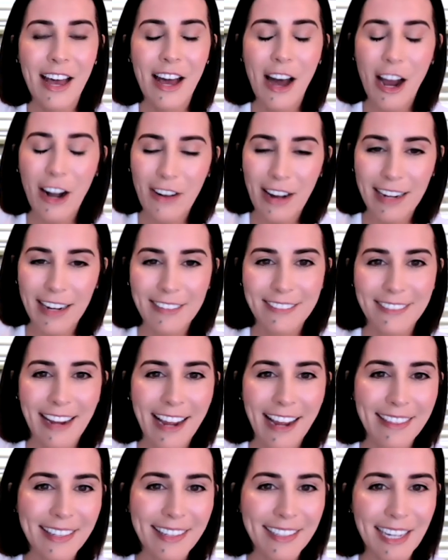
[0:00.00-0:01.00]
All right, I
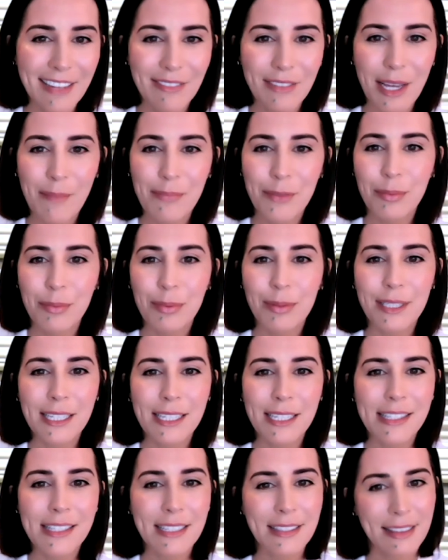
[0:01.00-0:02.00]
think I've kept the
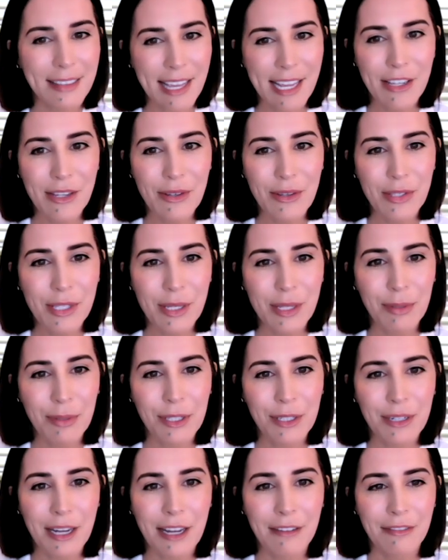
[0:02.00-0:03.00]
please and thank you simple
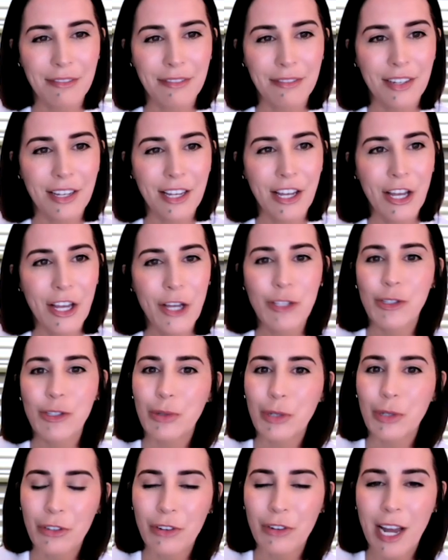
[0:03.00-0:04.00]
enough. So
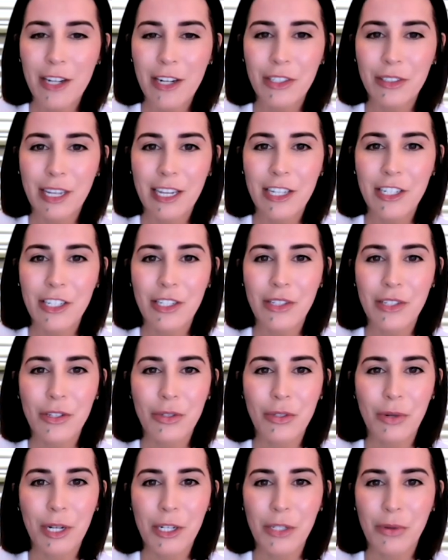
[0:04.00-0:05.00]
congratulations,
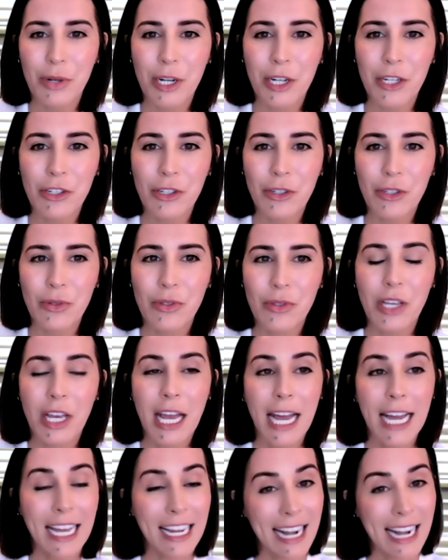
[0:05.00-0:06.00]
2022s.
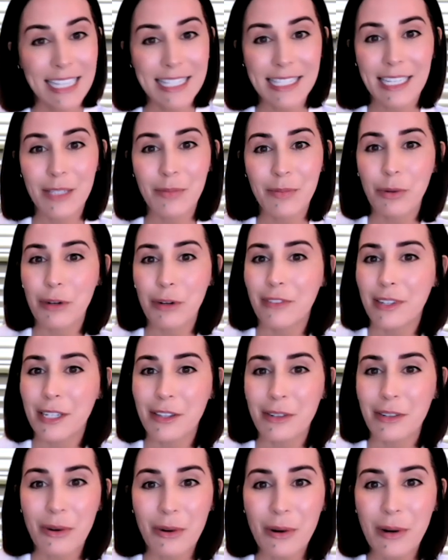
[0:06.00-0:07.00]
Gracias por
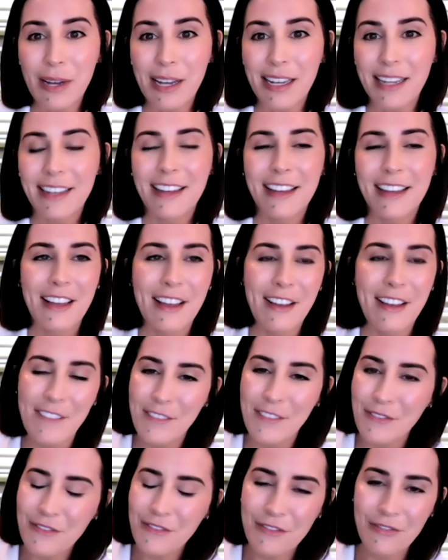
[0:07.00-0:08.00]
venir hoy.
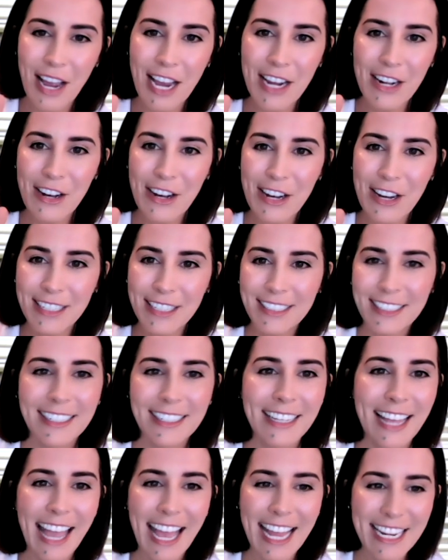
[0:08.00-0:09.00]
Fight on
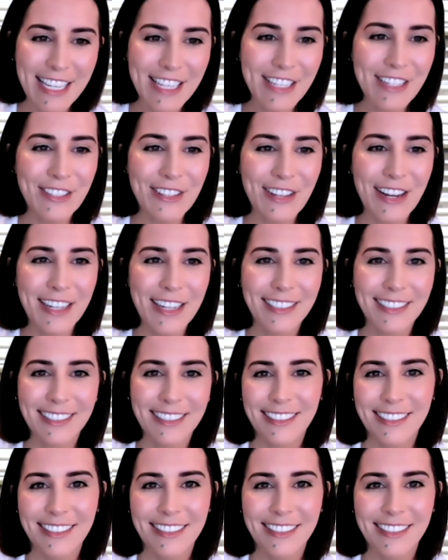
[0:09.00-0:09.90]
and heal on.